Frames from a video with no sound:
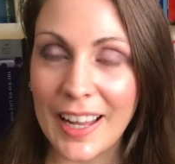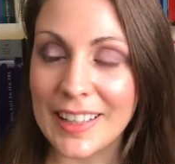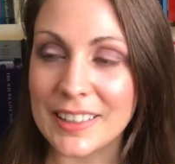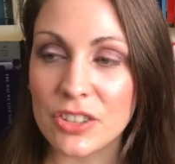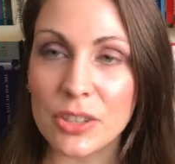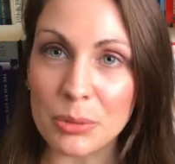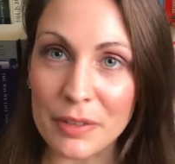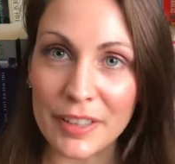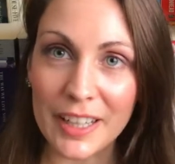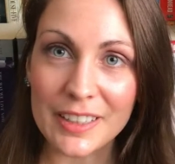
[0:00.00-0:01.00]
and she's really
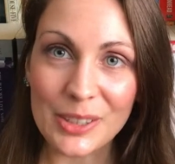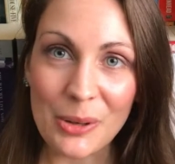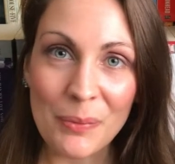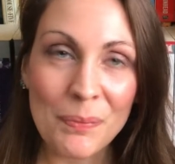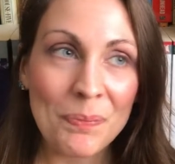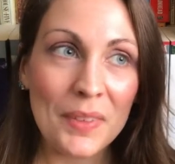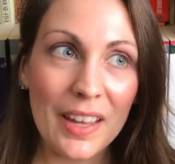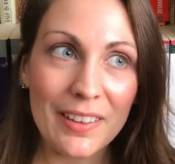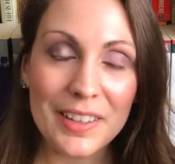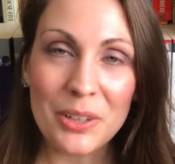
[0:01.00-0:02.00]
funny. So
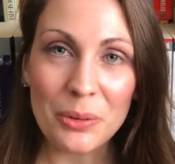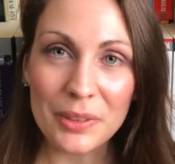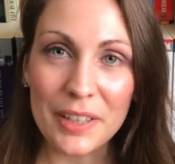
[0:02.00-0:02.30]
you'll